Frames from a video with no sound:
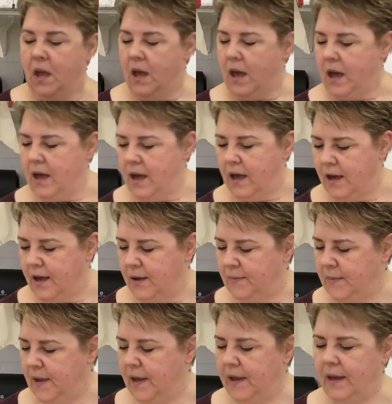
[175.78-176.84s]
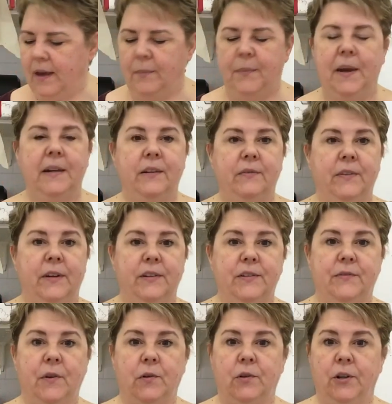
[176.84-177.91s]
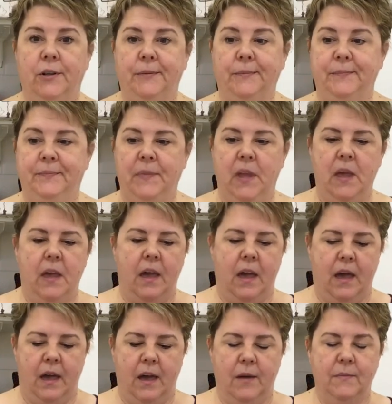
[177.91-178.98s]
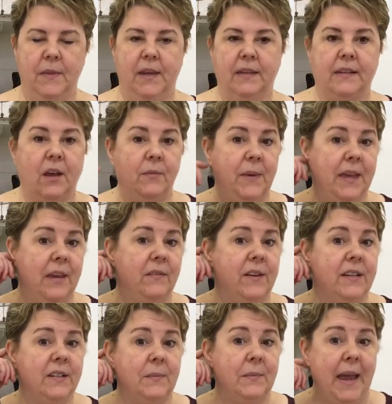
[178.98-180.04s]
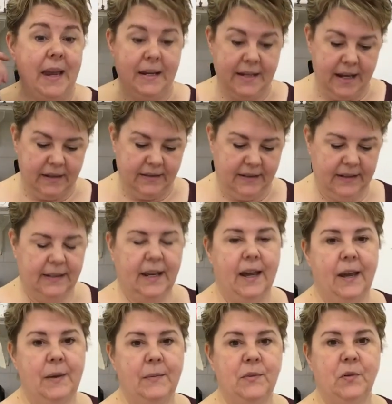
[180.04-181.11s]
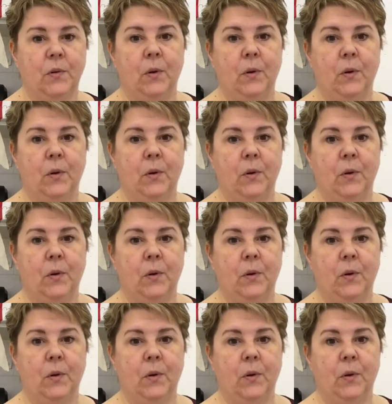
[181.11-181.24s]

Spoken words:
a Pendaflex folder, because I'll be giving some handouts at times or